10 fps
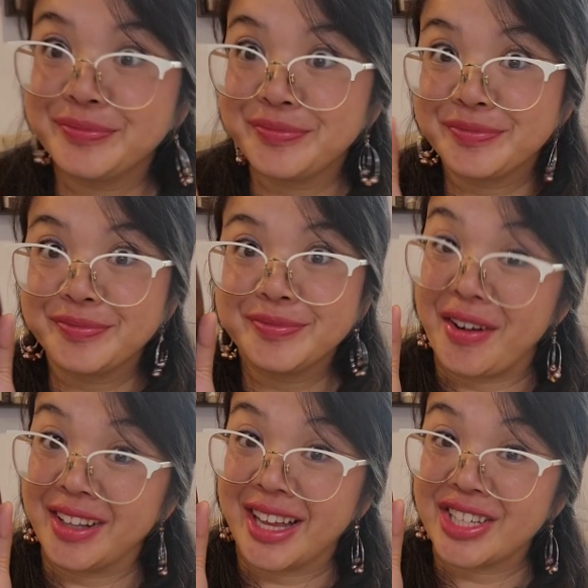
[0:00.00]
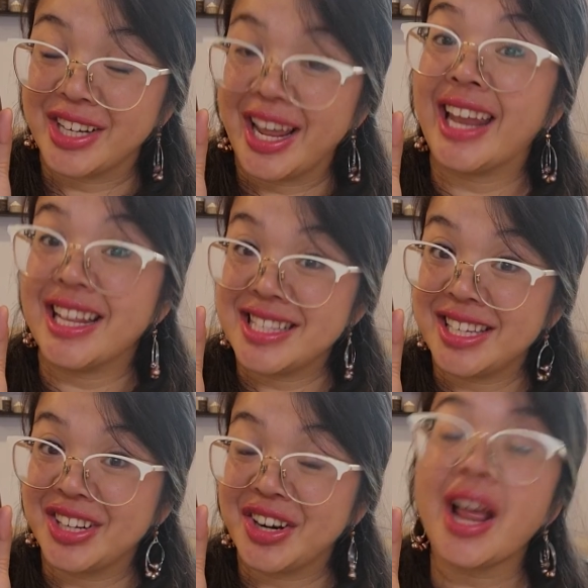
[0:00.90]
It's our fall collection and it's
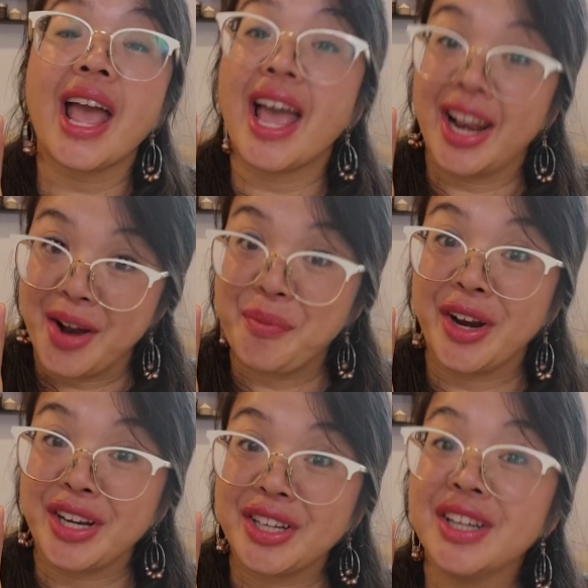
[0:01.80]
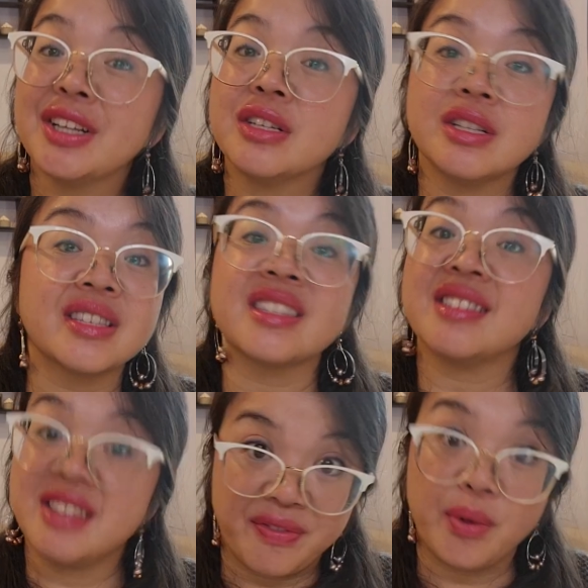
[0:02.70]
here and I'm ready to
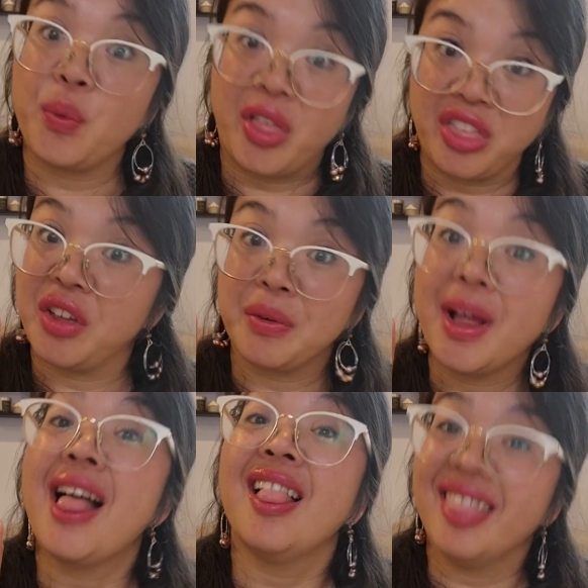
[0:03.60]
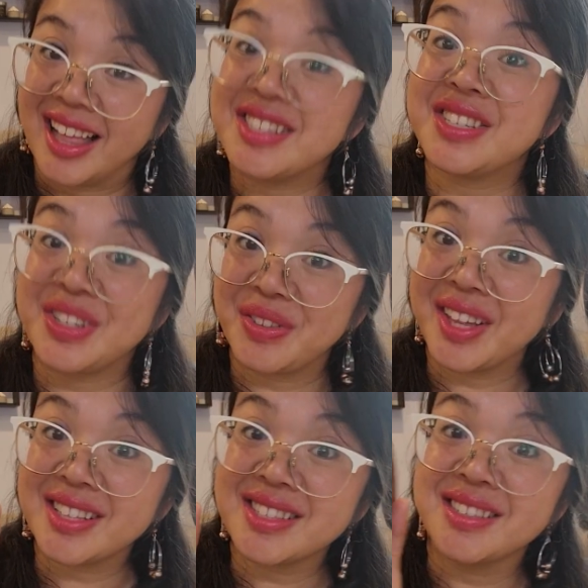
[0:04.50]
sniff it with you. Let's do this.